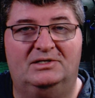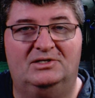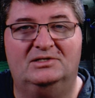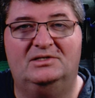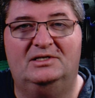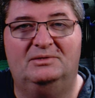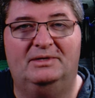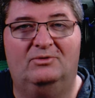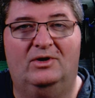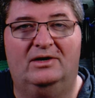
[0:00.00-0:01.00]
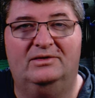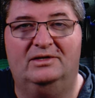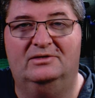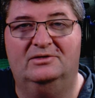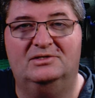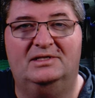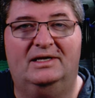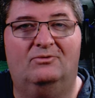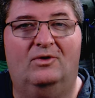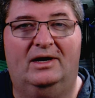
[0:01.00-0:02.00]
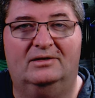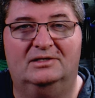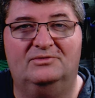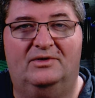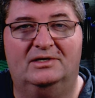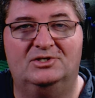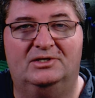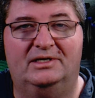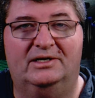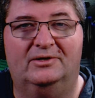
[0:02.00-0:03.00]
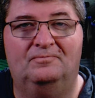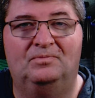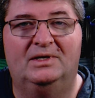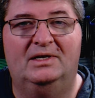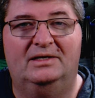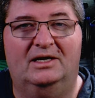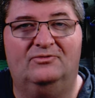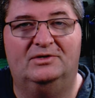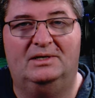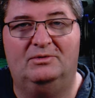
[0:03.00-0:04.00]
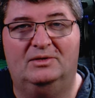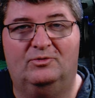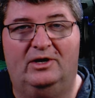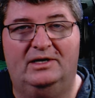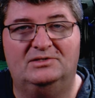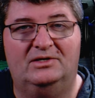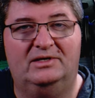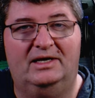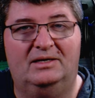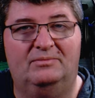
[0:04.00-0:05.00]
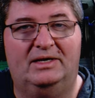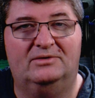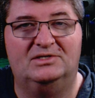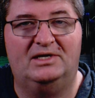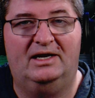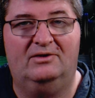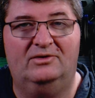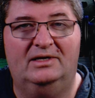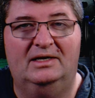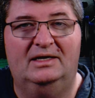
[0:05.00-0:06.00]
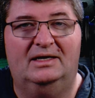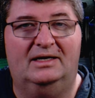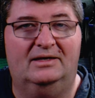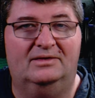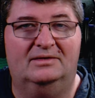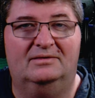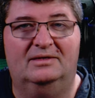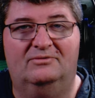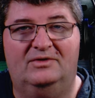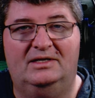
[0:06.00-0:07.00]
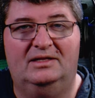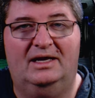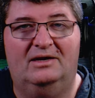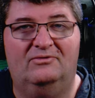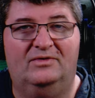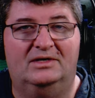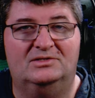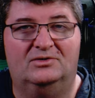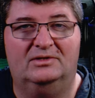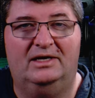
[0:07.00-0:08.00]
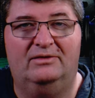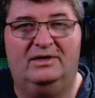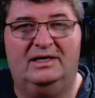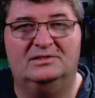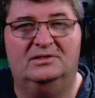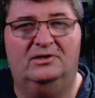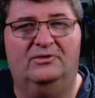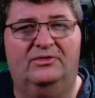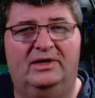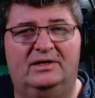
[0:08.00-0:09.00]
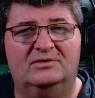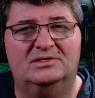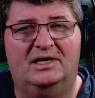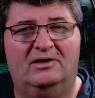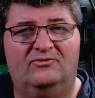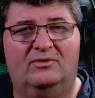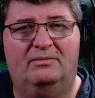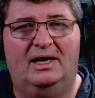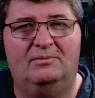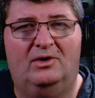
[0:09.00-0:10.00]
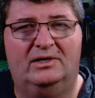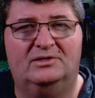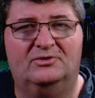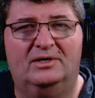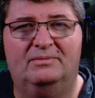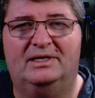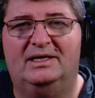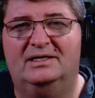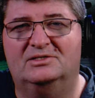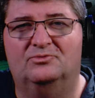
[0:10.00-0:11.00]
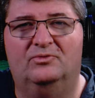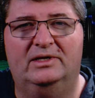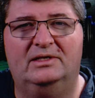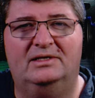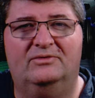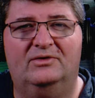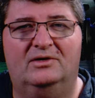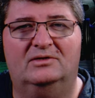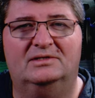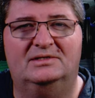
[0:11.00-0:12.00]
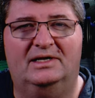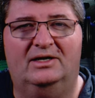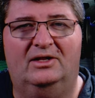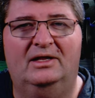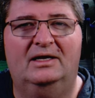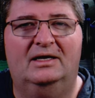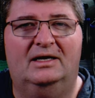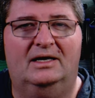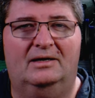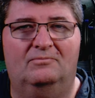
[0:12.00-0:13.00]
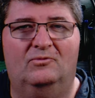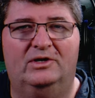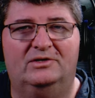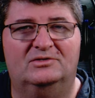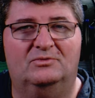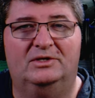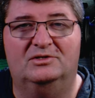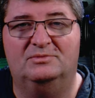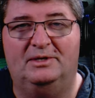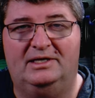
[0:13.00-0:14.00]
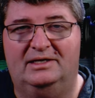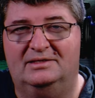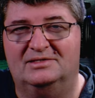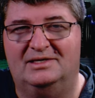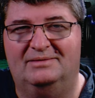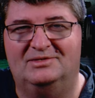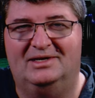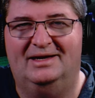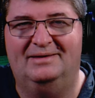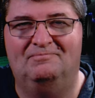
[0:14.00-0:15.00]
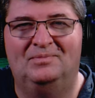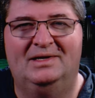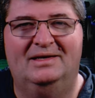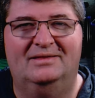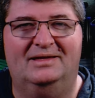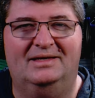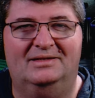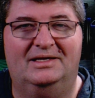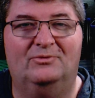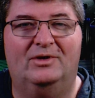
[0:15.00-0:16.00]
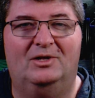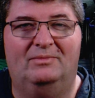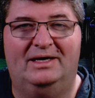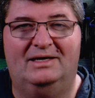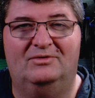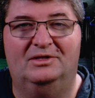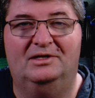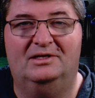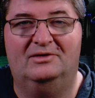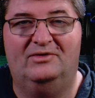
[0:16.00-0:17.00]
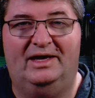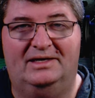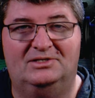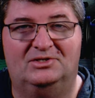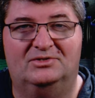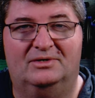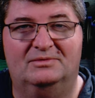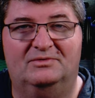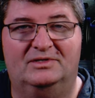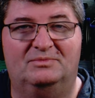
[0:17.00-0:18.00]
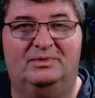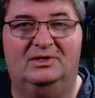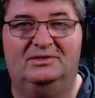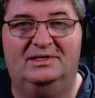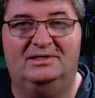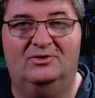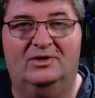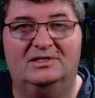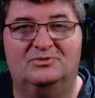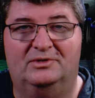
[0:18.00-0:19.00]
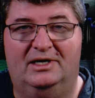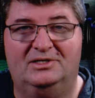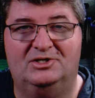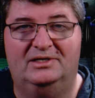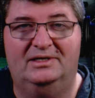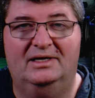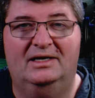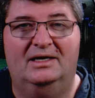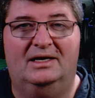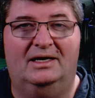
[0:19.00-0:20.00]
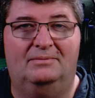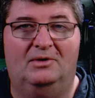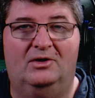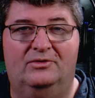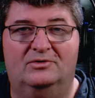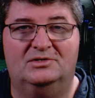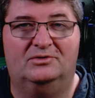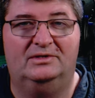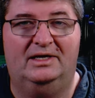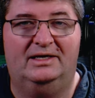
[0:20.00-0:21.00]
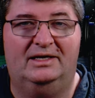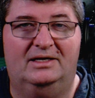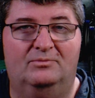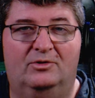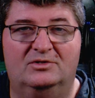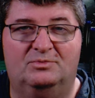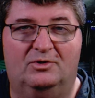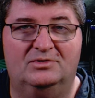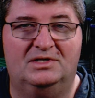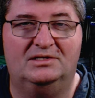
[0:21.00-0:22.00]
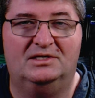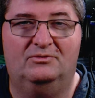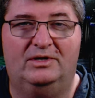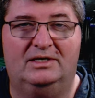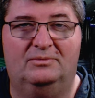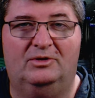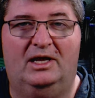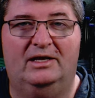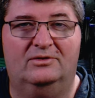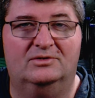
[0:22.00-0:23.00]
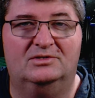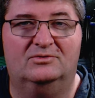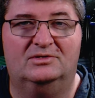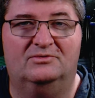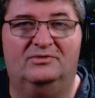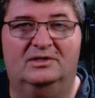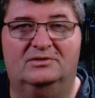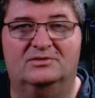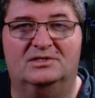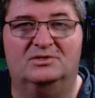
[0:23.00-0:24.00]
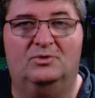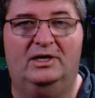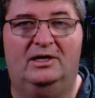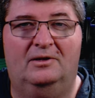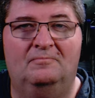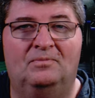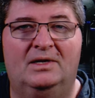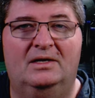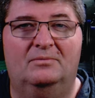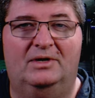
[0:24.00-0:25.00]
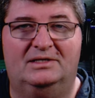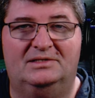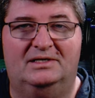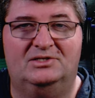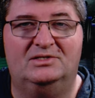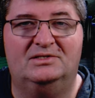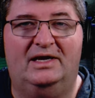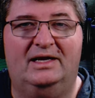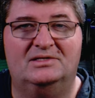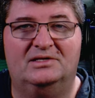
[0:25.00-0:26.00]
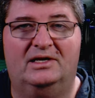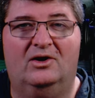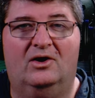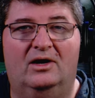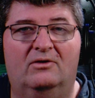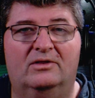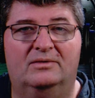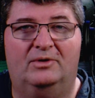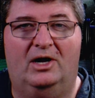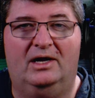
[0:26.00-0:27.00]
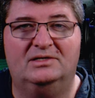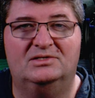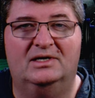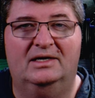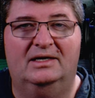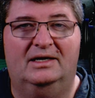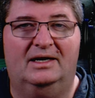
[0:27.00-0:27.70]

But you just need to be aware that you're losing that wireless function here. Now, for double the price, are you getting better sound? The V-Lav certainly, I think, has a little thicker sound from my monitoring, but again, it's really difficult to tell when you're speaking at the same time. The Leereel might have a little advantage in terms of its built-in noise reduction, although certainly, again, in post-processing, we can apply those sorts of filters as well. But just as they are out of the box,